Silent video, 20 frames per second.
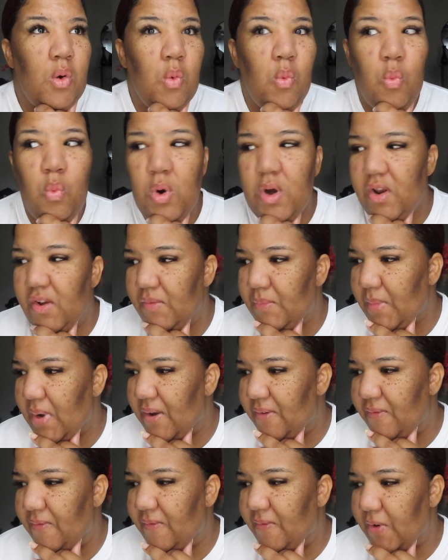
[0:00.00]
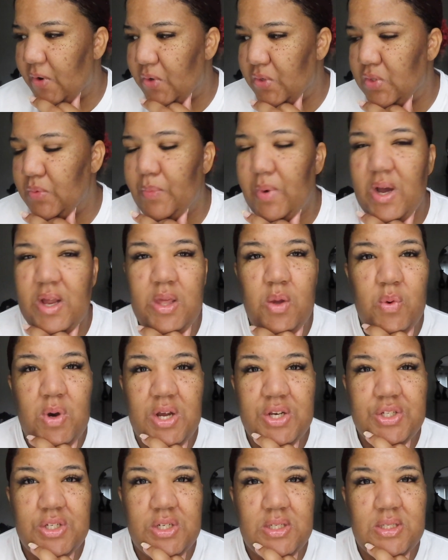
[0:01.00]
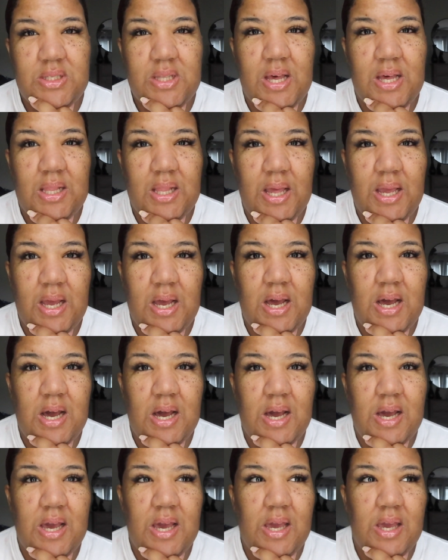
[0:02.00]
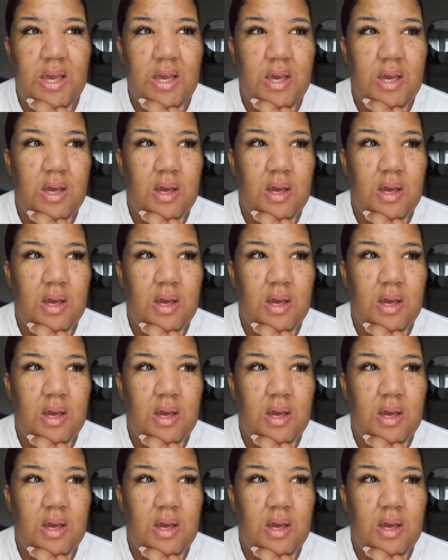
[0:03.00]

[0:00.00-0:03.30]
one of my first body washes that, like, I...